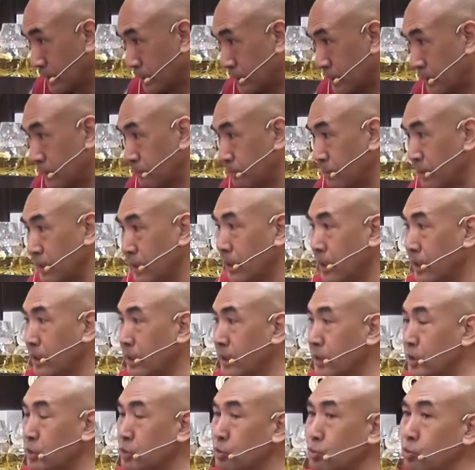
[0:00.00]
that means
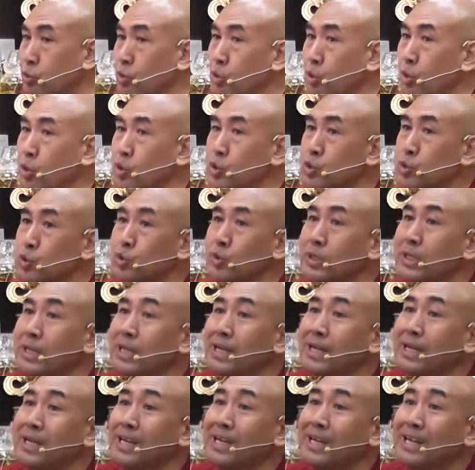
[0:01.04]
it's close to
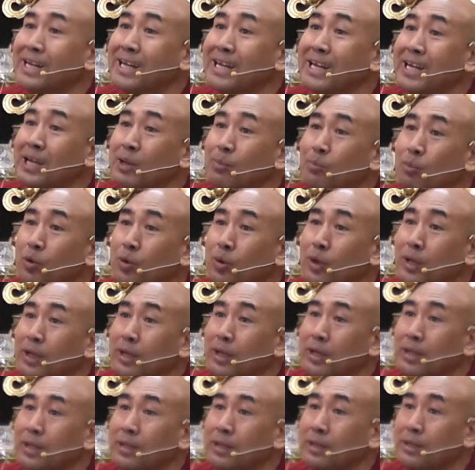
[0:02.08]
the early
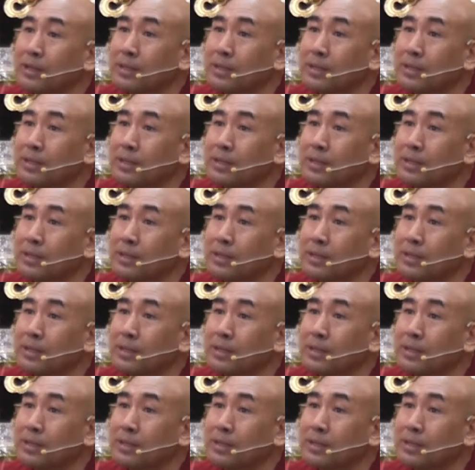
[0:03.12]
morning.